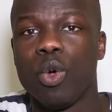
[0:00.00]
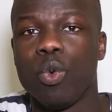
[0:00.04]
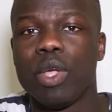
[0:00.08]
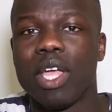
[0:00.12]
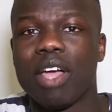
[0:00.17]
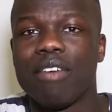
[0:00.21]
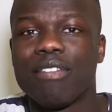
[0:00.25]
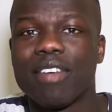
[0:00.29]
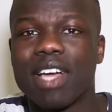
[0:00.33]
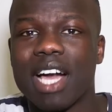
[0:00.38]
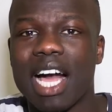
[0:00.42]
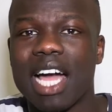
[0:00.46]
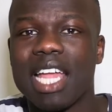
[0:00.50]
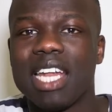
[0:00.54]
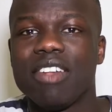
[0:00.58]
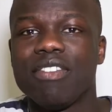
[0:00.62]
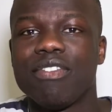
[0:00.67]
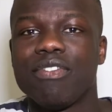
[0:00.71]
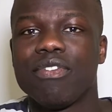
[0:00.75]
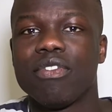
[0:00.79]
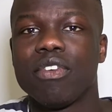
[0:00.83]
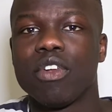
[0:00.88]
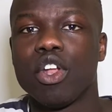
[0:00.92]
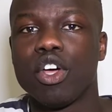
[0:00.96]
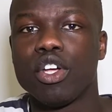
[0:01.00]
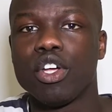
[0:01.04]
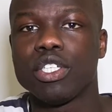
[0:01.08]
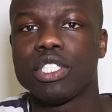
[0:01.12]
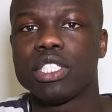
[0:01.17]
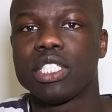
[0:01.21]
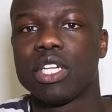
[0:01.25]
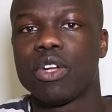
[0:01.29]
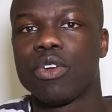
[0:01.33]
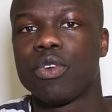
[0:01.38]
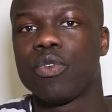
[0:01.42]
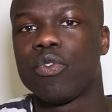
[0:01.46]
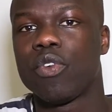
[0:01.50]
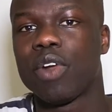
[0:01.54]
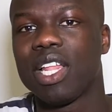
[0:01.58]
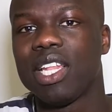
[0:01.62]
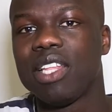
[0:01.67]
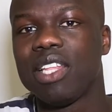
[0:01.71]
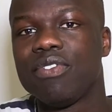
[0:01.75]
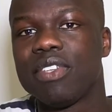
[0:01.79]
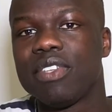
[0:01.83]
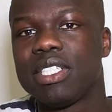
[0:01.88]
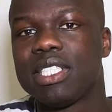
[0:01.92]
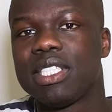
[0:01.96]
we have kind of lost the
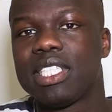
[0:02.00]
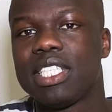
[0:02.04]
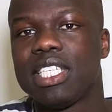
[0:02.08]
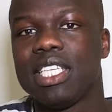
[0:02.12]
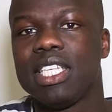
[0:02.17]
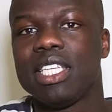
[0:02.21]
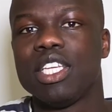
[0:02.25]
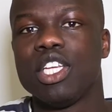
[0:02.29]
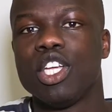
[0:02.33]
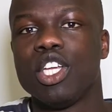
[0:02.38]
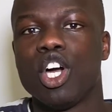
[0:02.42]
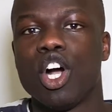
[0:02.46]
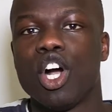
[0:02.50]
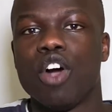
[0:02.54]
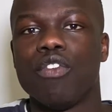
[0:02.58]
relevancy